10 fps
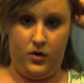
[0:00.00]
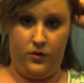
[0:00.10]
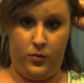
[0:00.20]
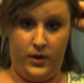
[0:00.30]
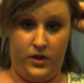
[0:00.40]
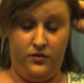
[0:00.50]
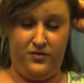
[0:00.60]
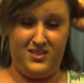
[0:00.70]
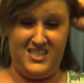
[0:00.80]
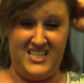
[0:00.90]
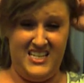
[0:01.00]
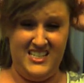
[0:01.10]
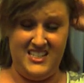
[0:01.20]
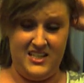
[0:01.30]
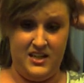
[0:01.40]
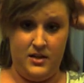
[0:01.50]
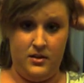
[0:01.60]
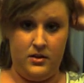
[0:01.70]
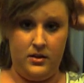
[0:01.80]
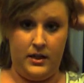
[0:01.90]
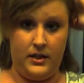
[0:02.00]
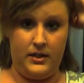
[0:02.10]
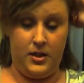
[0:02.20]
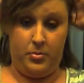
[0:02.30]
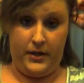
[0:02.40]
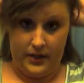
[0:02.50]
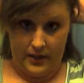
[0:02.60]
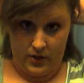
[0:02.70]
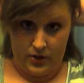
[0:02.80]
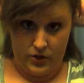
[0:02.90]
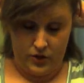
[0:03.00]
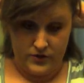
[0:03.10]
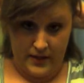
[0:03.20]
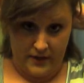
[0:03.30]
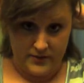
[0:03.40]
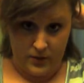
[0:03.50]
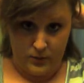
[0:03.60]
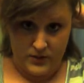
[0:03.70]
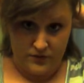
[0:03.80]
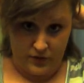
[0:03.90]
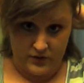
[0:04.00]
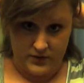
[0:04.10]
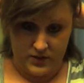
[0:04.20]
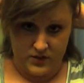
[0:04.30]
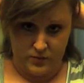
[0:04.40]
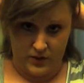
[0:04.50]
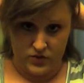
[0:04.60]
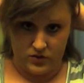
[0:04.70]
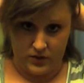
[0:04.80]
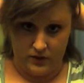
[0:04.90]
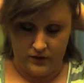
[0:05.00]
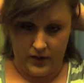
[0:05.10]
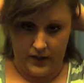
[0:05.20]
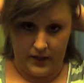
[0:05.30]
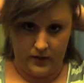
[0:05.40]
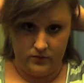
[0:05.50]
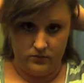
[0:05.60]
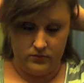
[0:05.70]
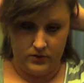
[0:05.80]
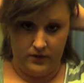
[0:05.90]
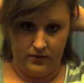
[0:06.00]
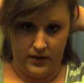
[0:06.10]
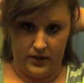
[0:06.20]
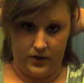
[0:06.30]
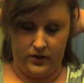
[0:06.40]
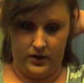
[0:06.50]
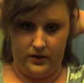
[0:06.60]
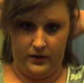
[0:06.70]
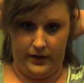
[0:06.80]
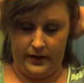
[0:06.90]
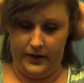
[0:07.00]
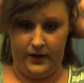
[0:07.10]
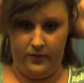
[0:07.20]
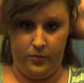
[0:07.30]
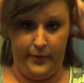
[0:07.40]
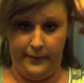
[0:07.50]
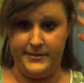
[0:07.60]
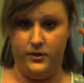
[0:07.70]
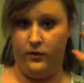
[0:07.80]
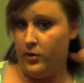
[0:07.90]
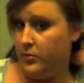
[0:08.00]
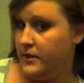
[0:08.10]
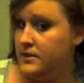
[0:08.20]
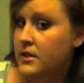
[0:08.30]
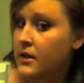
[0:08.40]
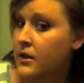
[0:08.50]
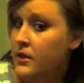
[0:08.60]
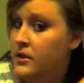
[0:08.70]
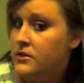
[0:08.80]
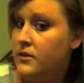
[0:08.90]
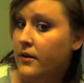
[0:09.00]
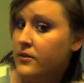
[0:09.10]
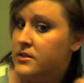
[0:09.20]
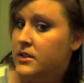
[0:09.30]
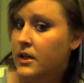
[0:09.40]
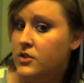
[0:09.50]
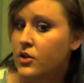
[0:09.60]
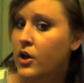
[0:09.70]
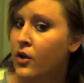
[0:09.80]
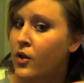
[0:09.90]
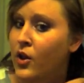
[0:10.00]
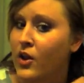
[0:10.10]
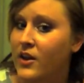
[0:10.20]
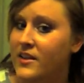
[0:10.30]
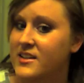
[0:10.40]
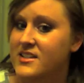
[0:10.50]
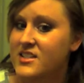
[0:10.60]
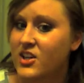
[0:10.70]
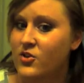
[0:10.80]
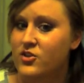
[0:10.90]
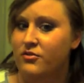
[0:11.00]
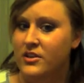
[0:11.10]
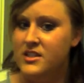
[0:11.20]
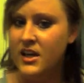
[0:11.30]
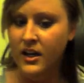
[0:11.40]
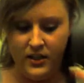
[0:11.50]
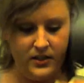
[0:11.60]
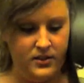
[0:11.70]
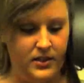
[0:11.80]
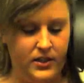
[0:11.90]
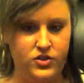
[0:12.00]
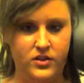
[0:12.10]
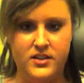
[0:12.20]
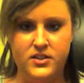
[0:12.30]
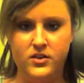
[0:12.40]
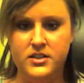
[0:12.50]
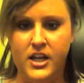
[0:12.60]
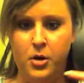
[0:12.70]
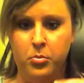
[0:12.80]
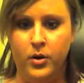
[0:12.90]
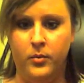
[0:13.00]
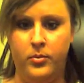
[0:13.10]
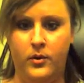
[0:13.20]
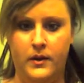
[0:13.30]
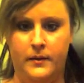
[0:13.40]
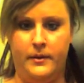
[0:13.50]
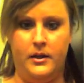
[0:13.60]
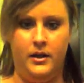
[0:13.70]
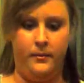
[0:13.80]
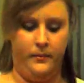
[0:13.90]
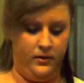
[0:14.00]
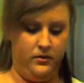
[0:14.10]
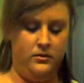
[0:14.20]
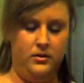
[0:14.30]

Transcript: over where you've teased and clip it, and you're gonna do your outside ones first. That just make sure you've got it even and you're not like gonna have bumps all over the place. So obviously, as you like, this is a huge difference. And actually, this looks like purple in my camera.